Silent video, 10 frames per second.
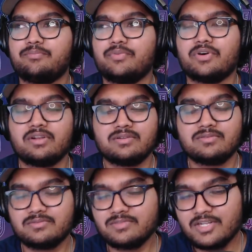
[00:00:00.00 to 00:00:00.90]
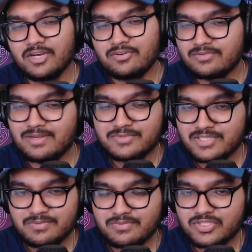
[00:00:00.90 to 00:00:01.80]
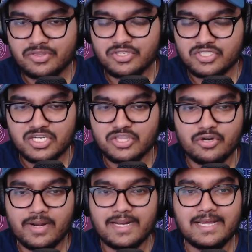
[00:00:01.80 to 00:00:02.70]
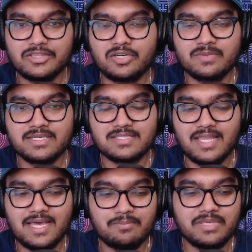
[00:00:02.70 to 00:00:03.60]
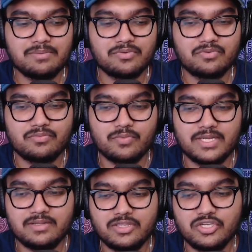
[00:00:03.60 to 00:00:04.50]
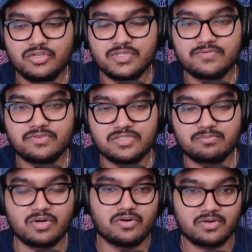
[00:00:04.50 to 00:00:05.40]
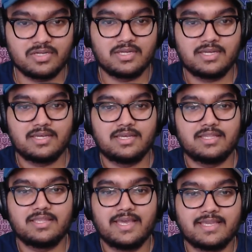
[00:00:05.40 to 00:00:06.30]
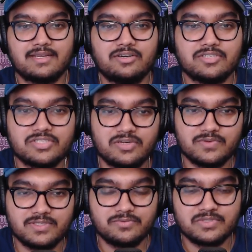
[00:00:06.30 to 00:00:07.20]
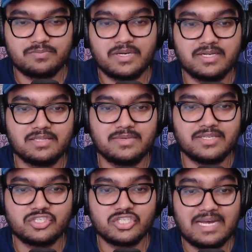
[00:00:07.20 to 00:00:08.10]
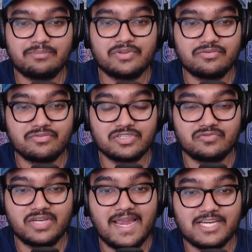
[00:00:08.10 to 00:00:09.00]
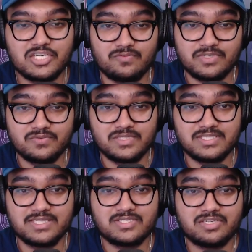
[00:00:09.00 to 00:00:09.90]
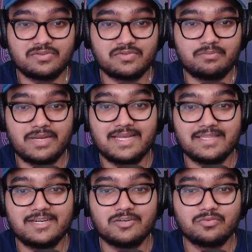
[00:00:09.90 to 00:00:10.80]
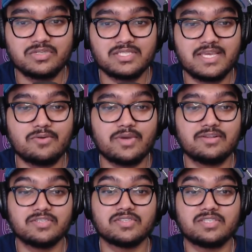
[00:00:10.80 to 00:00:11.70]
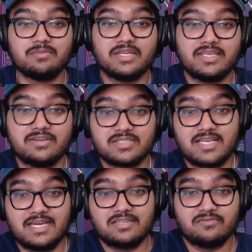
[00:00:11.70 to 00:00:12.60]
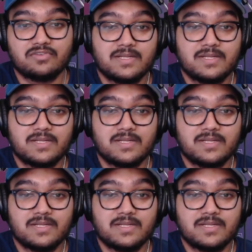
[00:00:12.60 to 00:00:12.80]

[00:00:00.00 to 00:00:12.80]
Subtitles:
But, you know, I'm just going to throw that out there, because a lot of people, when the news first broke that Kadarius Toney was apparently being shopped, their first reaction was, once they saw it was from Pat Leonard, was, hey, wait until somebody else kind of